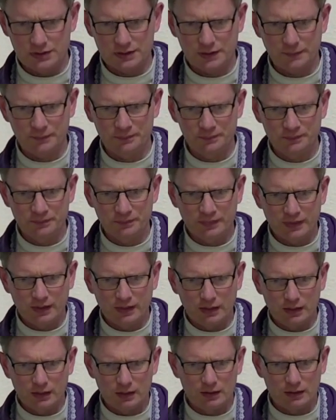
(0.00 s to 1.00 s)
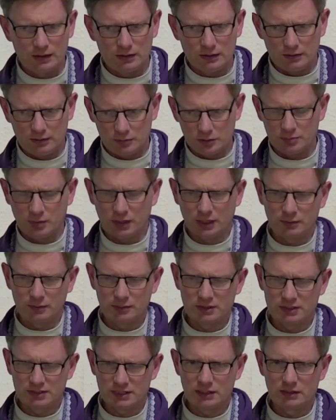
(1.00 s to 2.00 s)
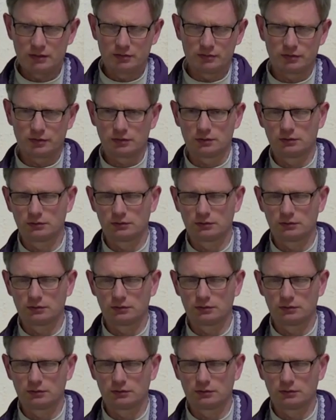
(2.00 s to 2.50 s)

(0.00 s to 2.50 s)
Um, uh, I was just buying a bit of steel for